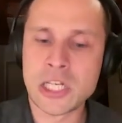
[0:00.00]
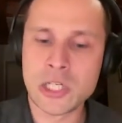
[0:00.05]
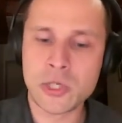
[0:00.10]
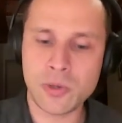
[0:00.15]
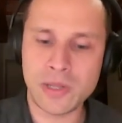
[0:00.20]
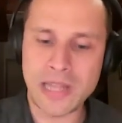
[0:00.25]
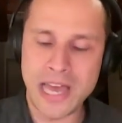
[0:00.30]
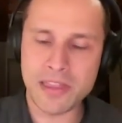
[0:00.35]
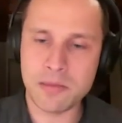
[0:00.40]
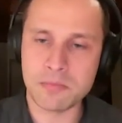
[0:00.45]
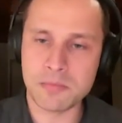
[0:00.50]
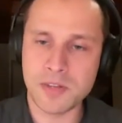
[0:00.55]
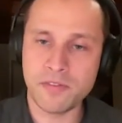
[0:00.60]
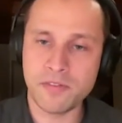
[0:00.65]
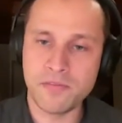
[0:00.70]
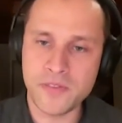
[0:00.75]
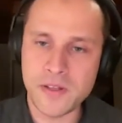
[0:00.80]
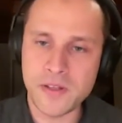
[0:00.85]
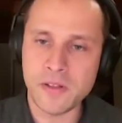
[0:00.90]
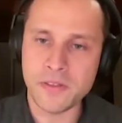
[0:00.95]
to allow them to
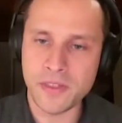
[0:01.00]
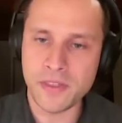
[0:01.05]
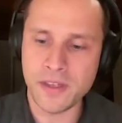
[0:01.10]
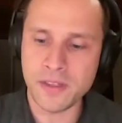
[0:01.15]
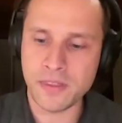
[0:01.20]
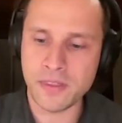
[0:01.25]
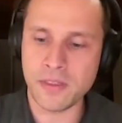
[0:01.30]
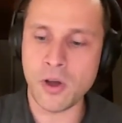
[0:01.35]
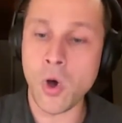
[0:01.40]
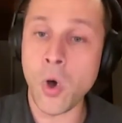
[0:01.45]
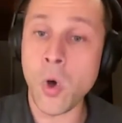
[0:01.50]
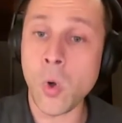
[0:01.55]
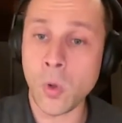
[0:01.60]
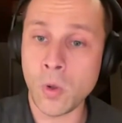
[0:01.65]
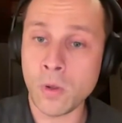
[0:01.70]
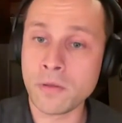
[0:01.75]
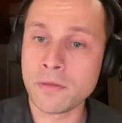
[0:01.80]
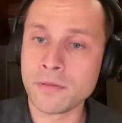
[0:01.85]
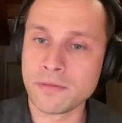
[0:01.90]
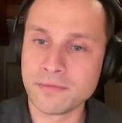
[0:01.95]
fill the
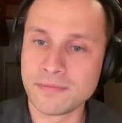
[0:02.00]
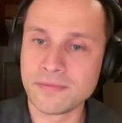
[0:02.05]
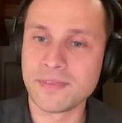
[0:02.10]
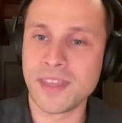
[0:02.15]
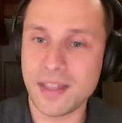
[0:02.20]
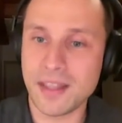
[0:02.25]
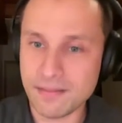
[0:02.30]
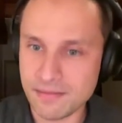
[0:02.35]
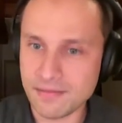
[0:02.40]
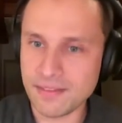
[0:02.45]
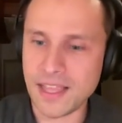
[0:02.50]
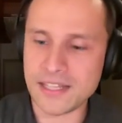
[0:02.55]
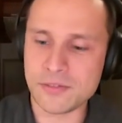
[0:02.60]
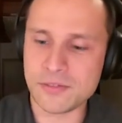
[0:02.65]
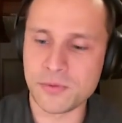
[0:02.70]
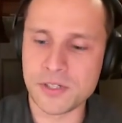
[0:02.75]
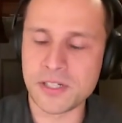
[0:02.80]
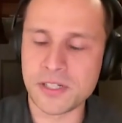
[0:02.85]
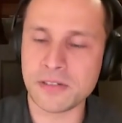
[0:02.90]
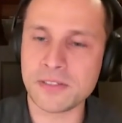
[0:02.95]
hole
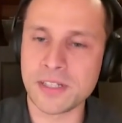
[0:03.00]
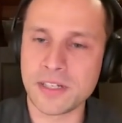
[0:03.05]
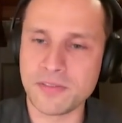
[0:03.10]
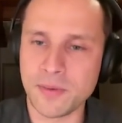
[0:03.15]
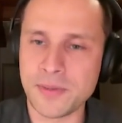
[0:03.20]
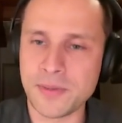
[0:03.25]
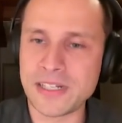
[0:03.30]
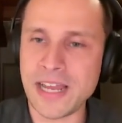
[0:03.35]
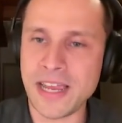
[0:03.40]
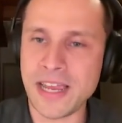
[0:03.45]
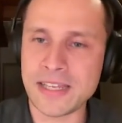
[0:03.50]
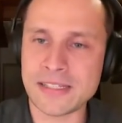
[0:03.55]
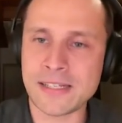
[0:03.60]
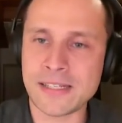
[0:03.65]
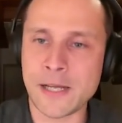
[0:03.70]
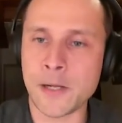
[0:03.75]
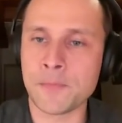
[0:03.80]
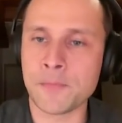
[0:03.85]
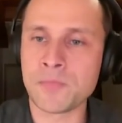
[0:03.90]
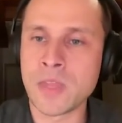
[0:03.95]
that's resulting from a dying
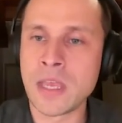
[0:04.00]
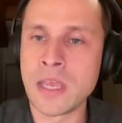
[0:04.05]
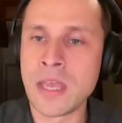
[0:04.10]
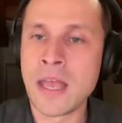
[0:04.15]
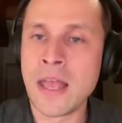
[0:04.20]
cell.